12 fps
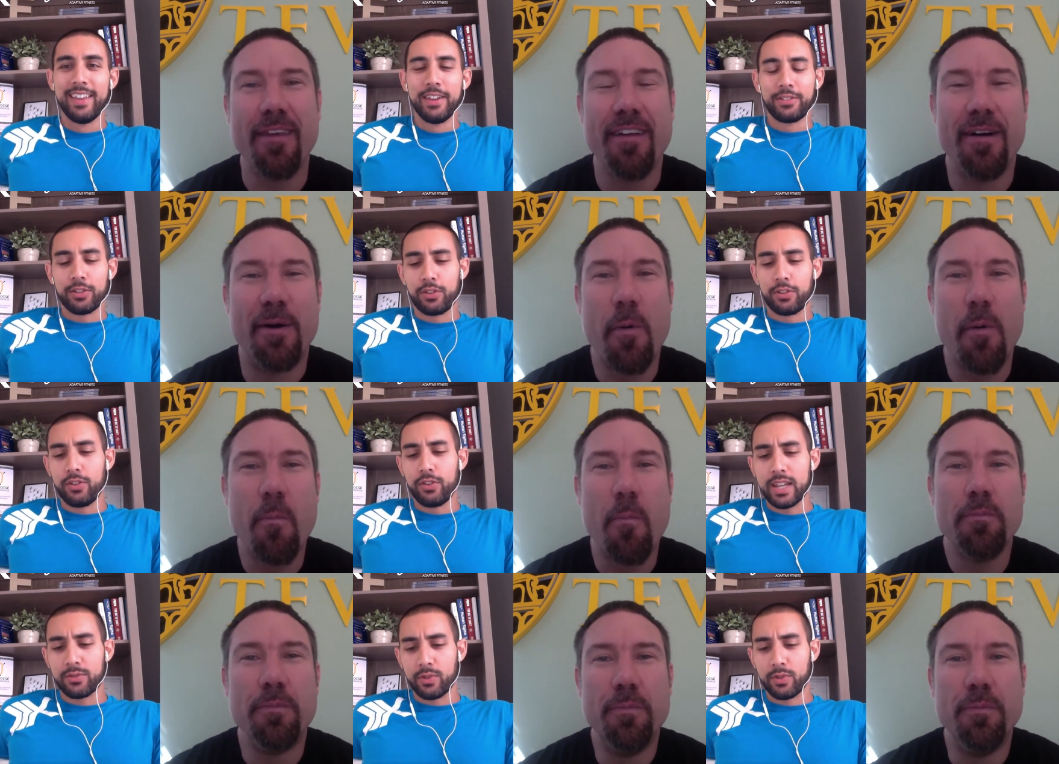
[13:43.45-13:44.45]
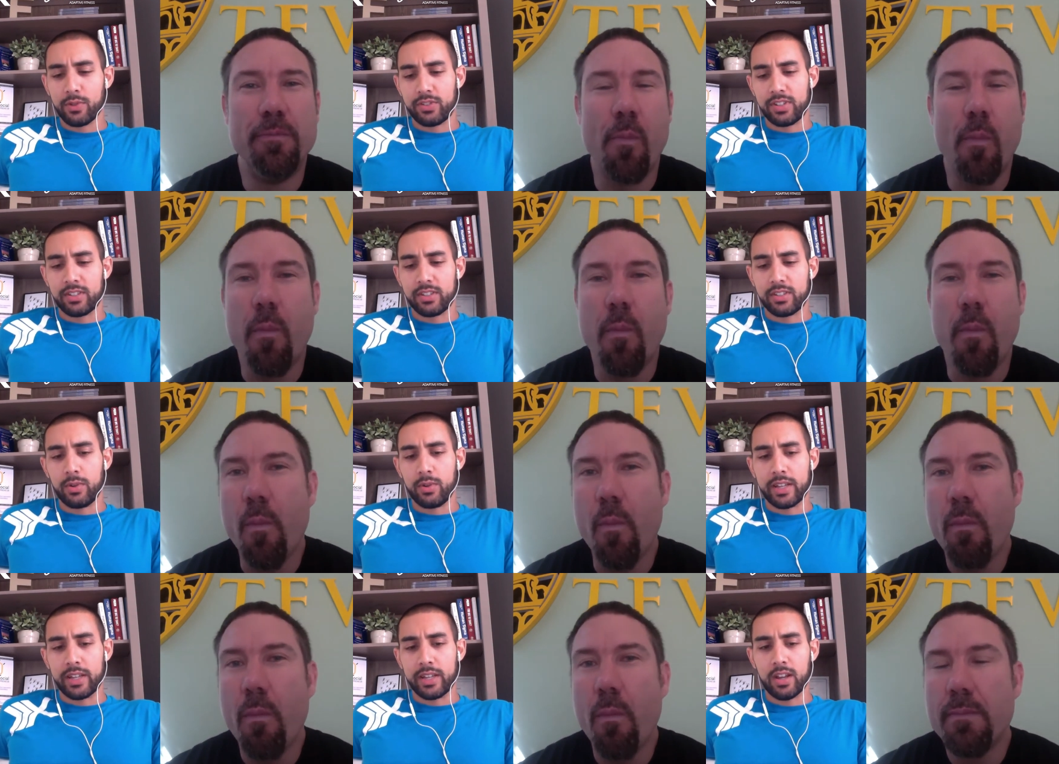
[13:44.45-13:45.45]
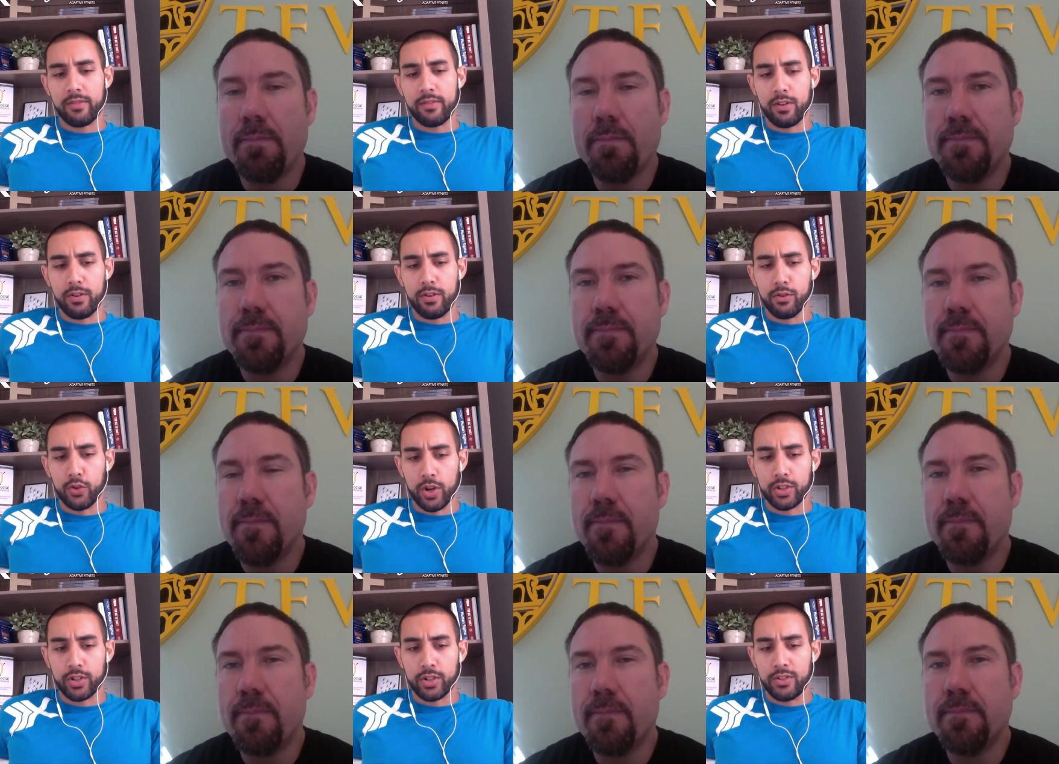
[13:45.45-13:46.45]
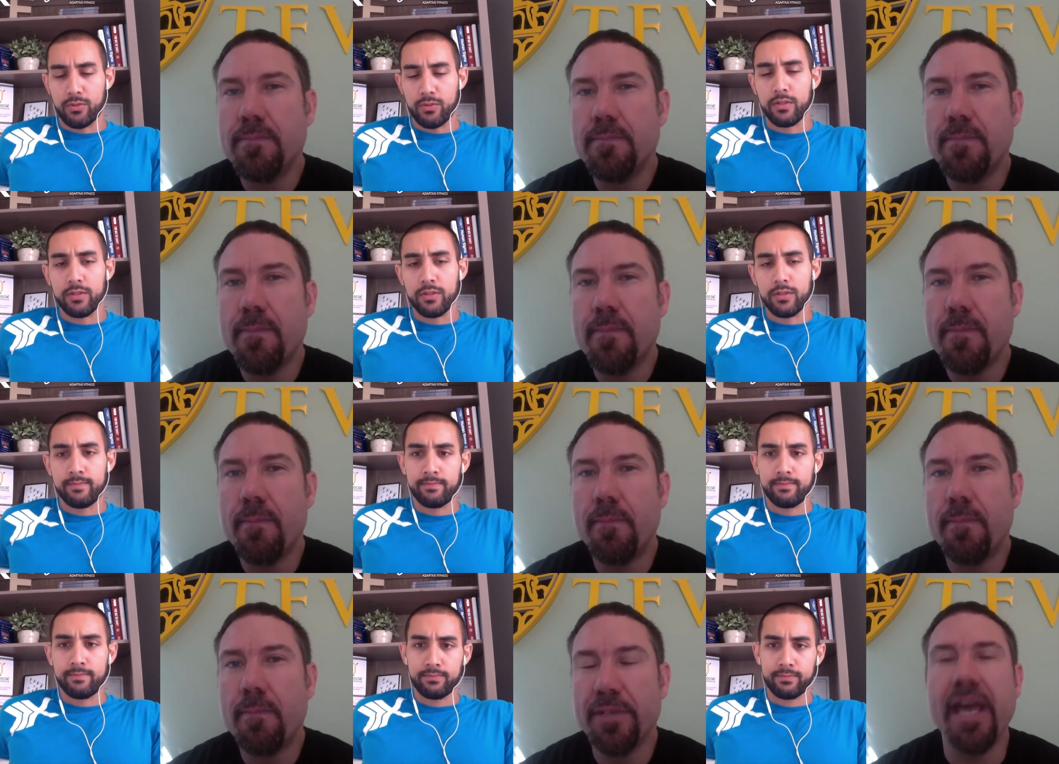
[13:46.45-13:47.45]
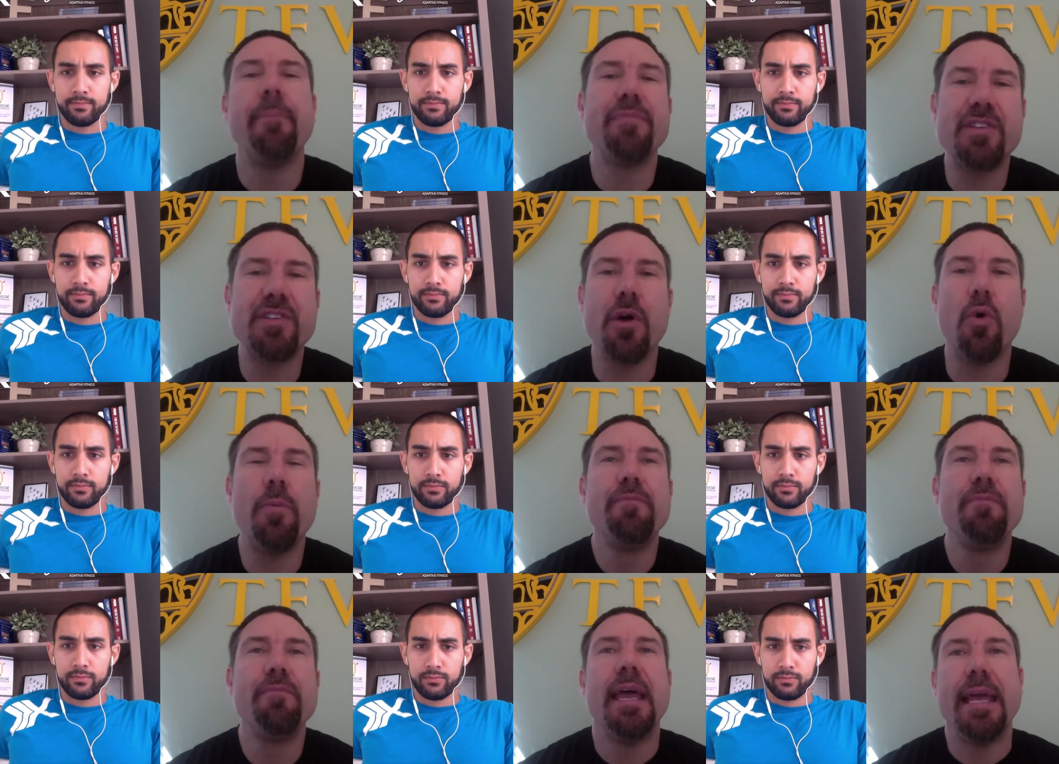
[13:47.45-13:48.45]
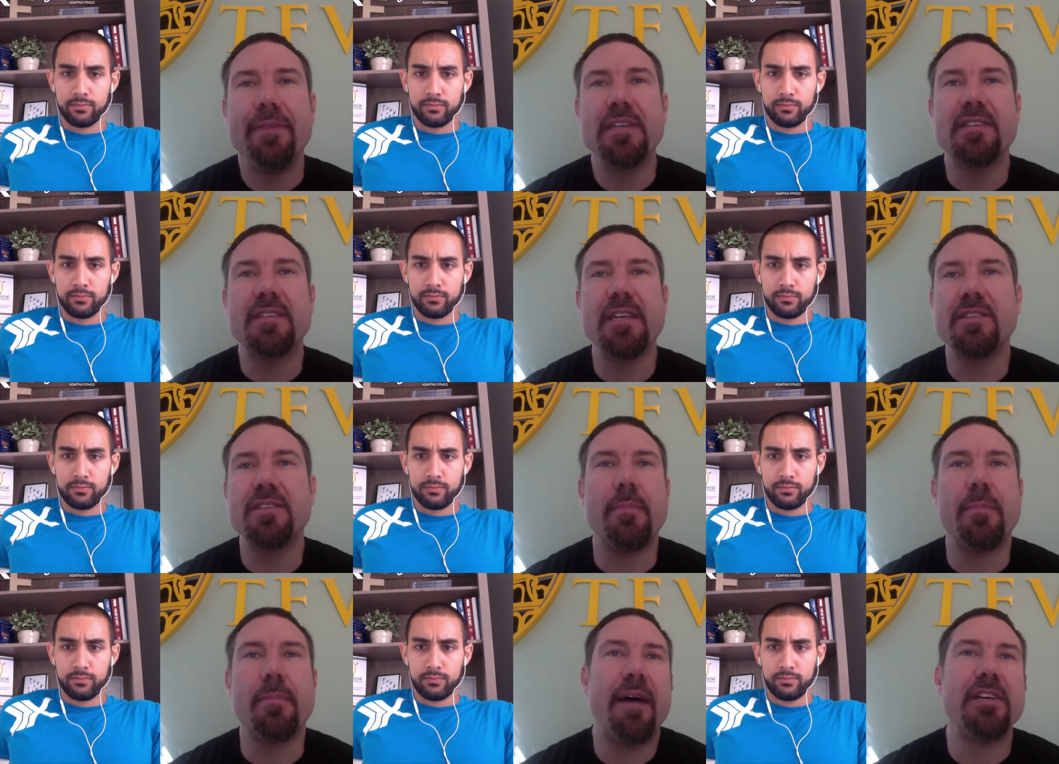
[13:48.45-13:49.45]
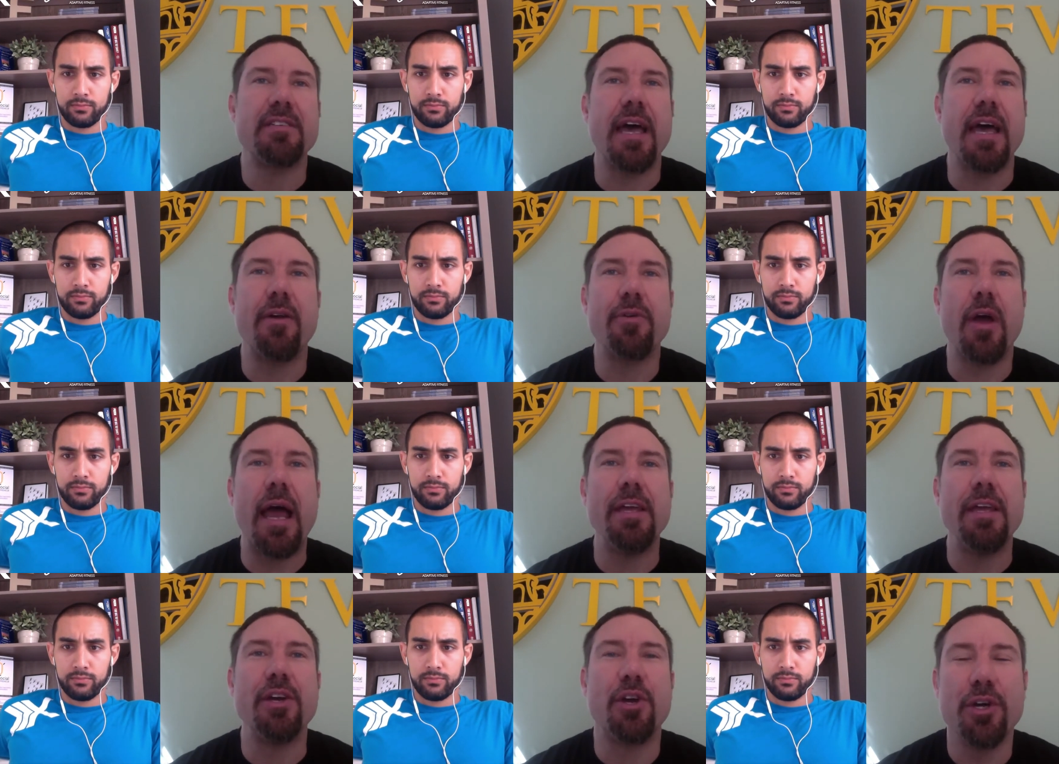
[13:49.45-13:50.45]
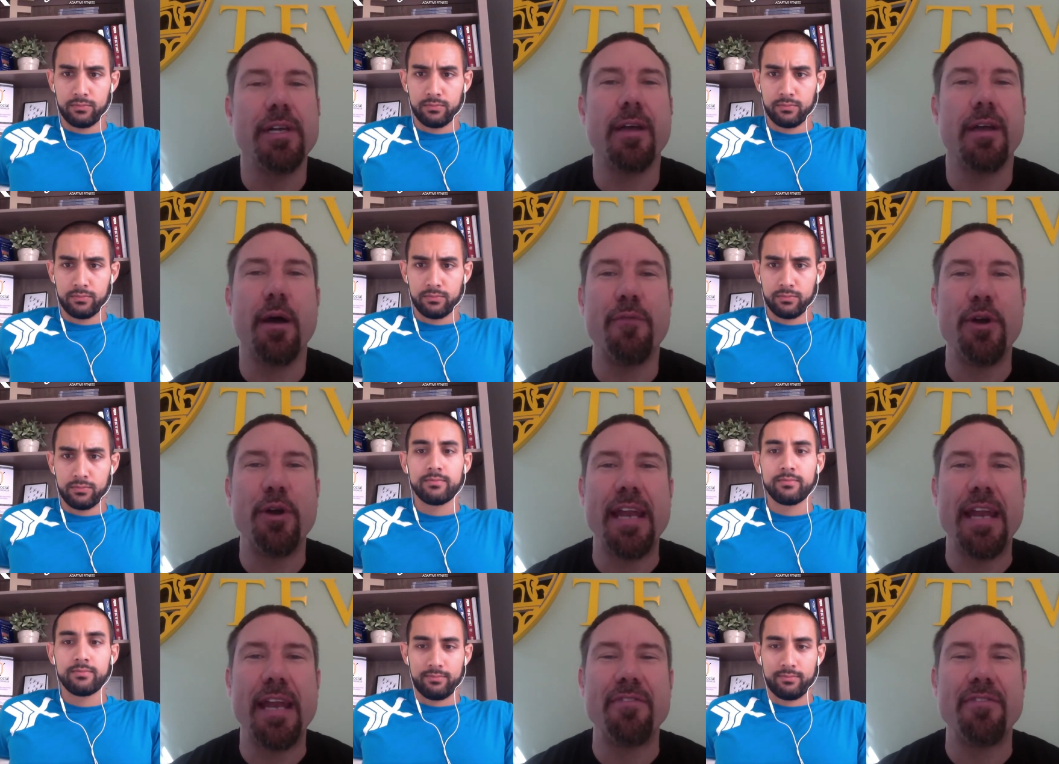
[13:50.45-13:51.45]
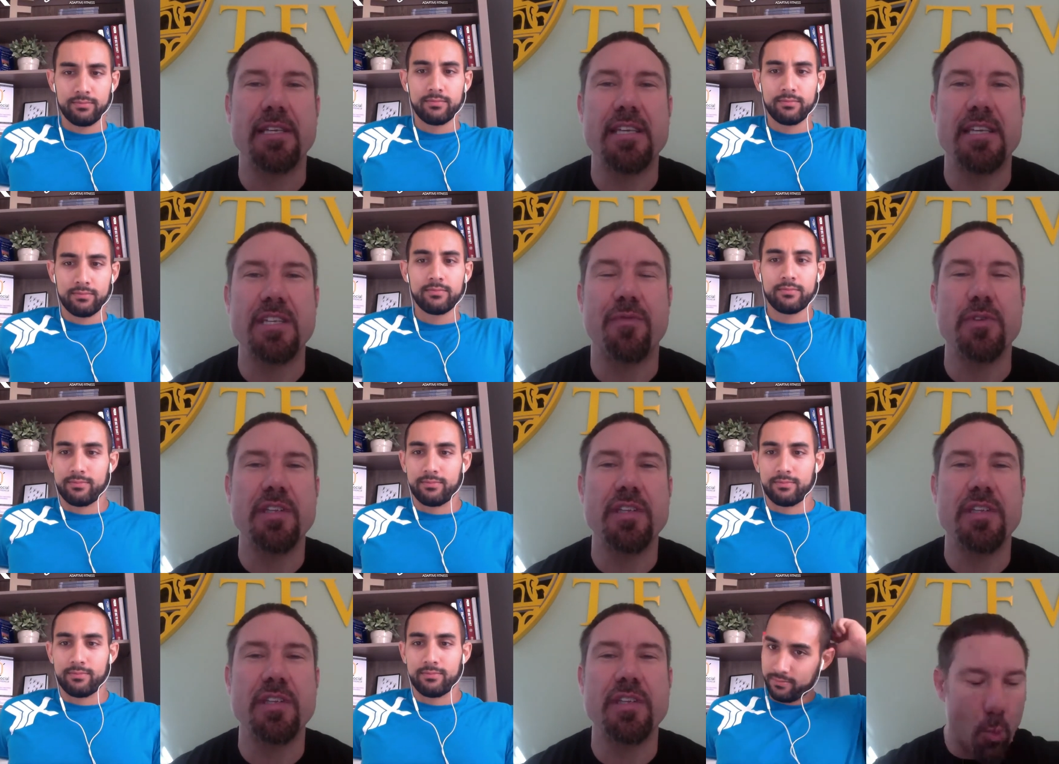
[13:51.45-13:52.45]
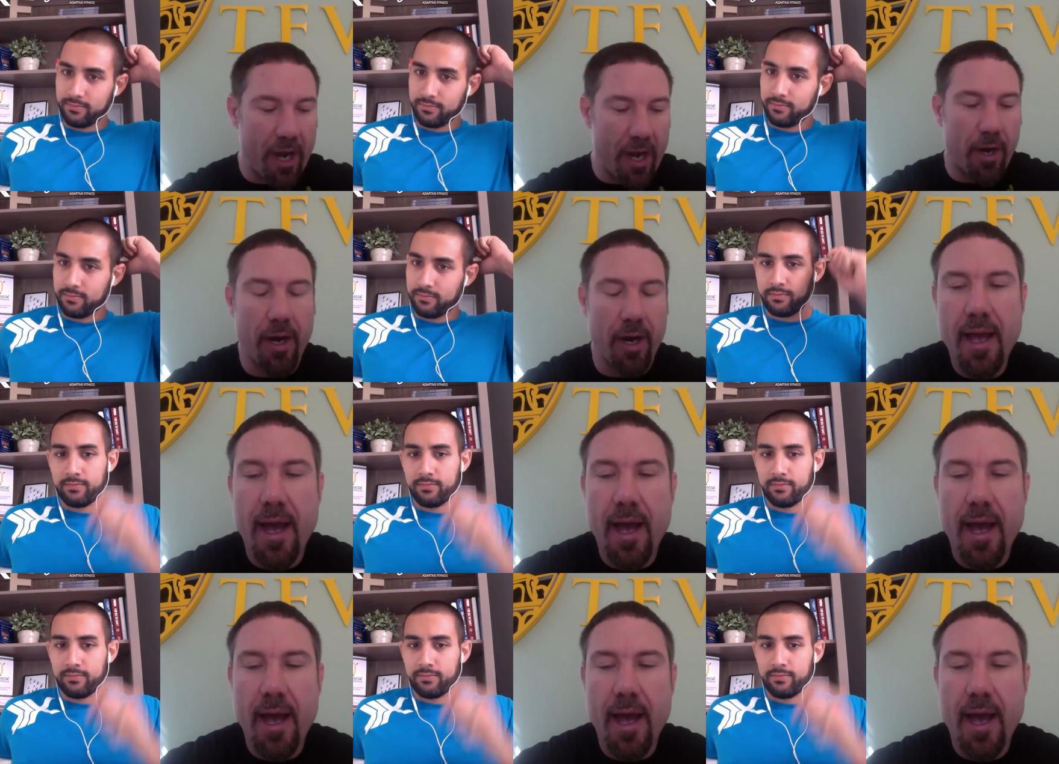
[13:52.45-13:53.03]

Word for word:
Speaker 1: so do you guys, with your system, do you guys cover nutrition as well?
Speaker 2: Yep. So in the system, obviously, I don't know how you couldn't cover it and have a successful system where